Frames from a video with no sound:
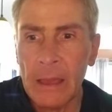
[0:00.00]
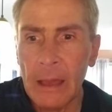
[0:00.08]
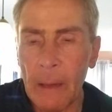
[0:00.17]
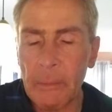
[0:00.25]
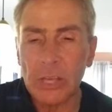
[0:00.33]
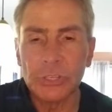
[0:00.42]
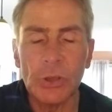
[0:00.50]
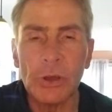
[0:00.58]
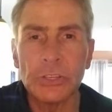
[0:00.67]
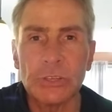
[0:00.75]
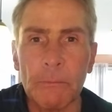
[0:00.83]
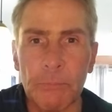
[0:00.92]
I mean, as
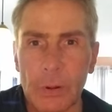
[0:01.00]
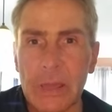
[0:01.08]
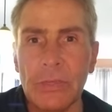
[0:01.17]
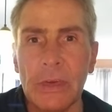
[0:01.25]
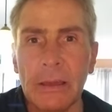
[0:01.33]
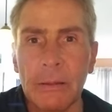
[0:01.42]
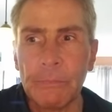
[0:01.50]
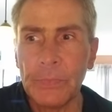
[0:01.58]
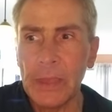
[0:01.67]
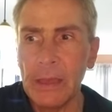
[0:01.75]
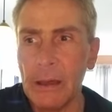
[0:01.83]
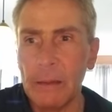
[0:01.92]
long as I'm breathing.
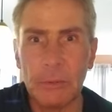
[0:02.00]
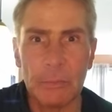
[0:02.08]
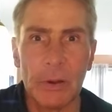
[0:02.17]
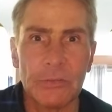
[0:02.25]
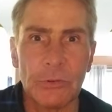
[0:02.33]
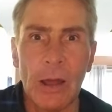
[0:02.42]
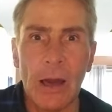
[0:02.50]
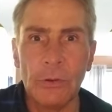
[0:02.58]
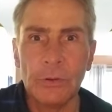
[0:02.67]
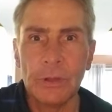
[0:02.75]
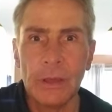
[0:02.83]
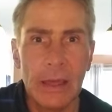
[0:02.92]
And I'm above
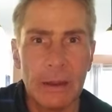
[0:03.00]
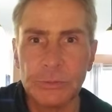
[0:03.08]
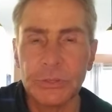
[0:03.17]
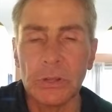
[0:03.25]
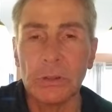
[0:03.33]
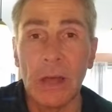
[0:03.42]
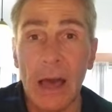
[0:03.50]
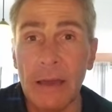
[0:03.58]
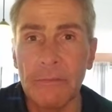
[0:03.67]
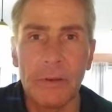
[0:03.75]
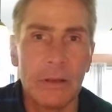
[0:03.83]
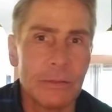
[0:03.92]
ground and I'm still
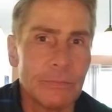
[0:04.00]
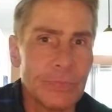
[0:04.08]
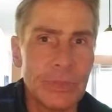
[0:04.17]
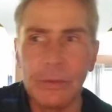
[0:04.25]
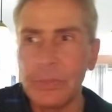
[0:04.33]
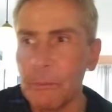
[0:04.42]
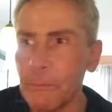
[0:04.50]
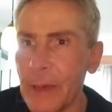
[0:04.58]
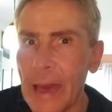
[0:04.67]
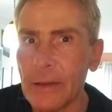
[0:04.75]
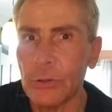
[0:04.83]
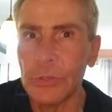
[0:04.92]
alive. The
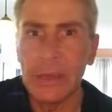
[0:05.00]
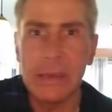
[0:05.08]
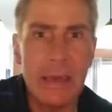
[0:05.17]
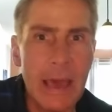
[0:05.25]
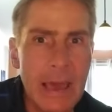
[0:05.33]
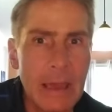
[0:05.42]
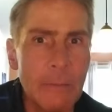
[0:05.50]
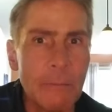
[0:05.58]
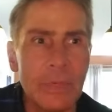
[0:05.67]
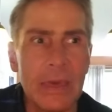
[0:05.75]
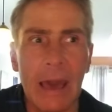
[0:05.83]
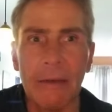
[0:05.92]
battle, the
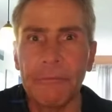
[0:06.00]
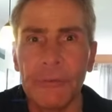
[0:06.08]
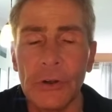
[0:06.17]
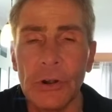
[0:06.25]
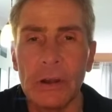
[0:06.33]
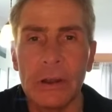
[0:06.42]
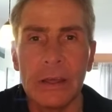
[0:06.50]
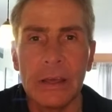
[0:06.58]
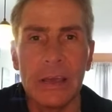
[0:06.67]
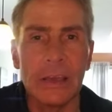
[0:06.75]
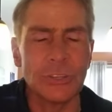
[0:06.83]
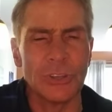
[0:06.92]
game, the effort
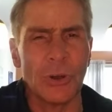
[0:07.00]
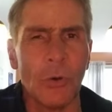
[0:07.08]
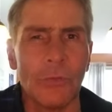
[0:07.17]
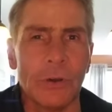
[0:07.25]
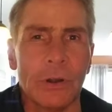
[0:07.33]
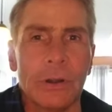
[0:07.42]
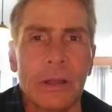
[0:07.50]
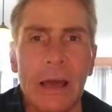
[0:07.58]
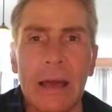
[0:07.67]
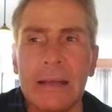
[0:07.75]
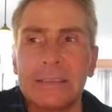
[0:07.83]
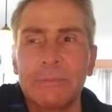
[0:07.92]
isn't over.
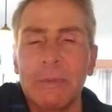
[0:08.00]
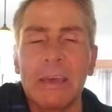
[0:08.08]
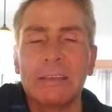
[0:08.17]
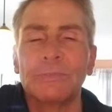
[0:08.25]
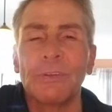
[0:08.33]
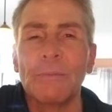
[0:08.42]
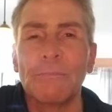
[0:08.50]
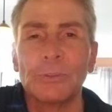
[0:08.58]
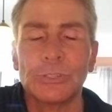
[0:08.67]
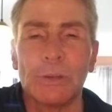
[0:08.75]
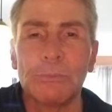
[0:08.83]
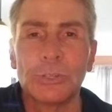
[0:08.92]
To me, it's very
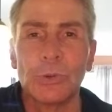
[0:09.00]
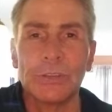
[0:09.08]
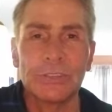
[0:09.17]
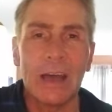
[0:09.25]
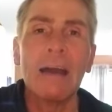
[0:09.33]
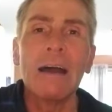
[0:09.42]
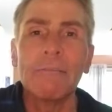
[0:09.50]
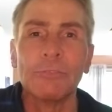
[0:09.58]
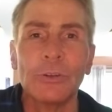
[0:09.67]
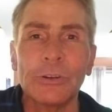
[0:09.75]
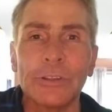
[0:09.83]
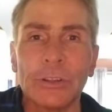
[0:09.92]
presumptuous. I've
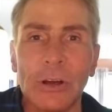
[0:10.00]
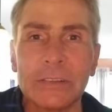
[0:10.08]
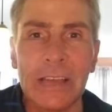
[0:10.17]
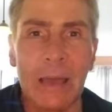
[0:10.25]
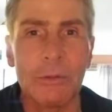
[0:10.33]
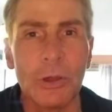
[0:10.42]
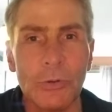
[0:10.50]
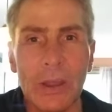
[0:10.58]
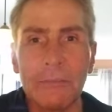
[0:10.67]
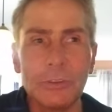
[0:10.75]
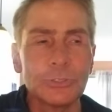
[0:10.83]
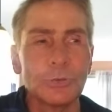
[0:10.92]
learned a long time ago
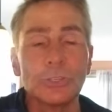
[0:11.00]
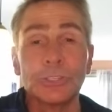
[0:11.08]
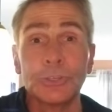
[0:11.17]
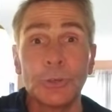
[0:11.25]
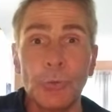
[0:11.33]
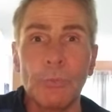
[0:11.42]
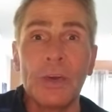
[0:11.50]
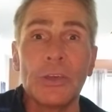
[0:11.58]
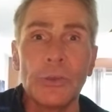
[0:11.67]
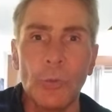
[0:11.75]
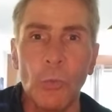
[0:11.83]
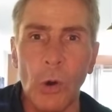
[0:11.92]
never to assume that
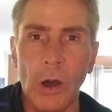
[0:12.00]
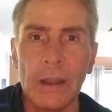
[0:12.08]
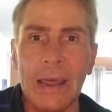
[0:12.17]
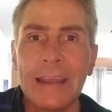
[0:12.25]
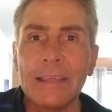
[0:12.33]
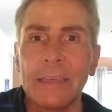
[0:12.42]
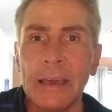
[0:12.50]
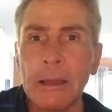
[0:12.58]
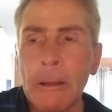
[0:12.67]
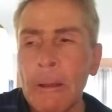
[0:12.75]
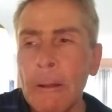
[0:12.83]
you won anything.